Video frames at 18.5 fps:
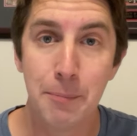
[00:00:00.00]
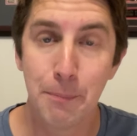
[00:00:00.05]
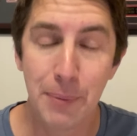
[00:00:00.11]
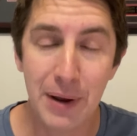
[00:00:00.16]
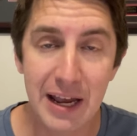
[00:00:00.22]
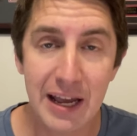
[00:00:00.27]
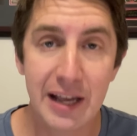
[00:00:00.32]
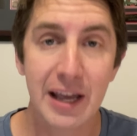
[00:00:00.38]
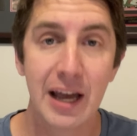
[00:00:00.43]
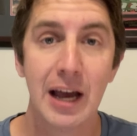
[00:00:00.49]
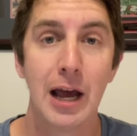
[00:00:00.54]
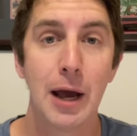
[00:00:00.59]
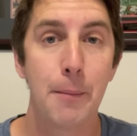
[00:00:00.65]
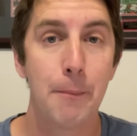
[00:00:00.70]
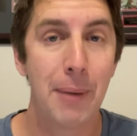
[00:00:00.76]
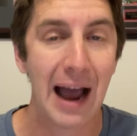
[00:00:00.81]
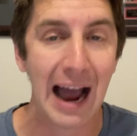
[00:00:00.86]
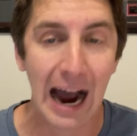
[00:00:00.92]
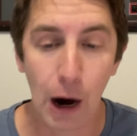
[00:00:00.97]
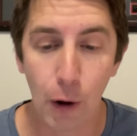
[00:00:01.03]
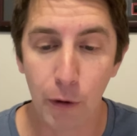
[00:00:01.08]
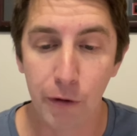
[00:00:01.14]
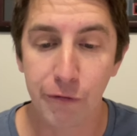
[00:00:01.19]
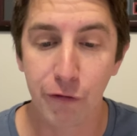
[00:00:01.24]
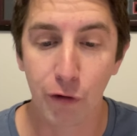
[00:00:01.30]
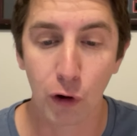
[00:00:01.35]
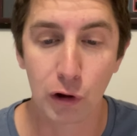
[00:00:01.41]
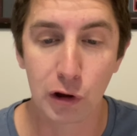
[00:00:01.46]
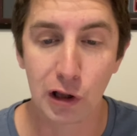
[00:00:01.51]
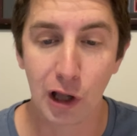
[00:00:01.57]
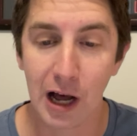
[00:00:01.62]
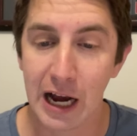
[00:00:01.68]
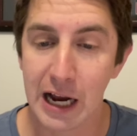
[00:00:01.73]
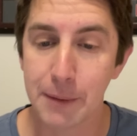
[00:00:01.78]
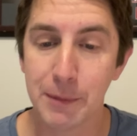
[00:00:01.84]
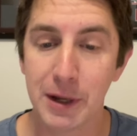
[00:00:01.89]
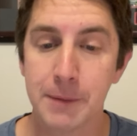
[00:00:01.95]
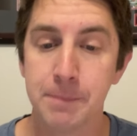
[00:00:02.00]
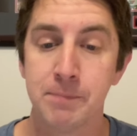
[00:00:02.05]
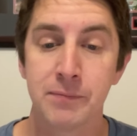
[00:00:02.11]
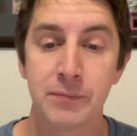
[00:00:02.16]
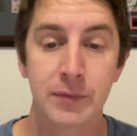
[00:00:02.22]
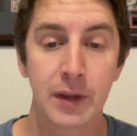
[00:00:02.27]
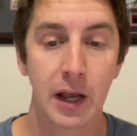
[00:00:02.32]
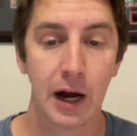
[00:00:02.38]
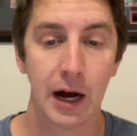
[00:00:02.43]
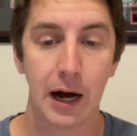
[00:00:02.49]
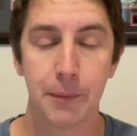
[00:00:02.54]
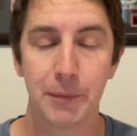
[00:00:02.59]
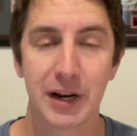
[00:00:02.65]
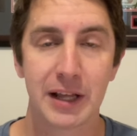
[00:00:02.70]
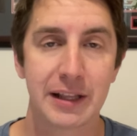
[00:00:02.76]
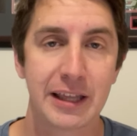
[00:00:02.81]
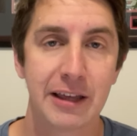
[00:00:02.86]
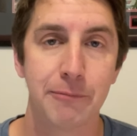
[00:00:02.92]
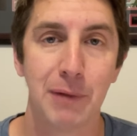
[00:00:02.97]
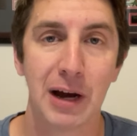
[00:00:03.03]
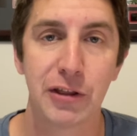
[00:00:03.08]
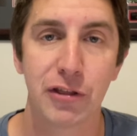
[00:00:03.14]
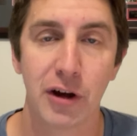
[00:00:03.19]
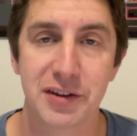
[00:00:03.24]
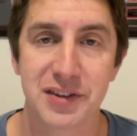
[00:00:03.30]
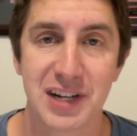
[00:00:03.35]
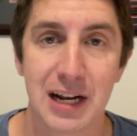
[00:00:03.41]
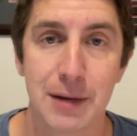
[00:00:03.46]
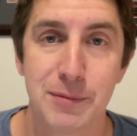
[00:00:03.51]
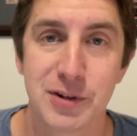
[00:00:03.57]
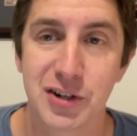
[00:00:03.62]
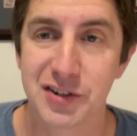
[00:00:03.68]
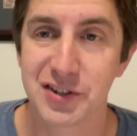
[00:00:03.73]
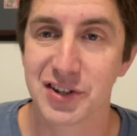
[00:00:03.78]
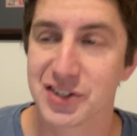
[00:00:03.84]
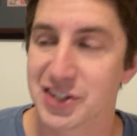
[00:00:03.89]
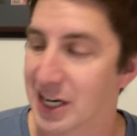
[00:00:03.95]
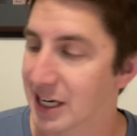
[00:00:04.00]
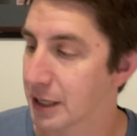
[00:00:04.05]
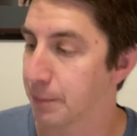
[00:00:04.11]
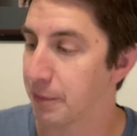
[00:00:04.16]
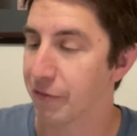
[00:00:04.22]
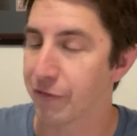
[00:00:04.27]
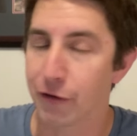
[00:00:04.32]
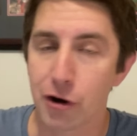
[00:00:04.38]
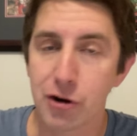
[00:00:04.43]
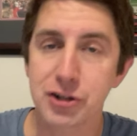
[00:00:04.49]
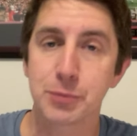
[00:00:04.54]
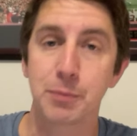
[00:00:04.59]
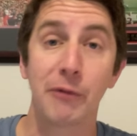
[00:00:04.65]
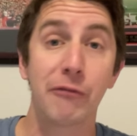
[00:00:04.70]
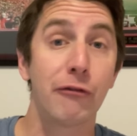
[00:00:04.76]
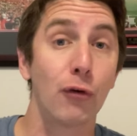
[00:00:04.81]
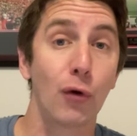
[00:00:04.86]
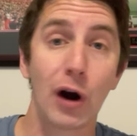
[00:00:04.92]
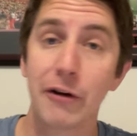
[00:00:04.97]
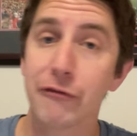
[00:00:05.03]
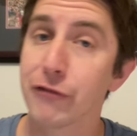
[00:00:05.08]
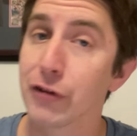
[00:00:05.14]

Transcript: Big, powerful lineman. I'm going to give my thoughts on him in just a second. But first, before I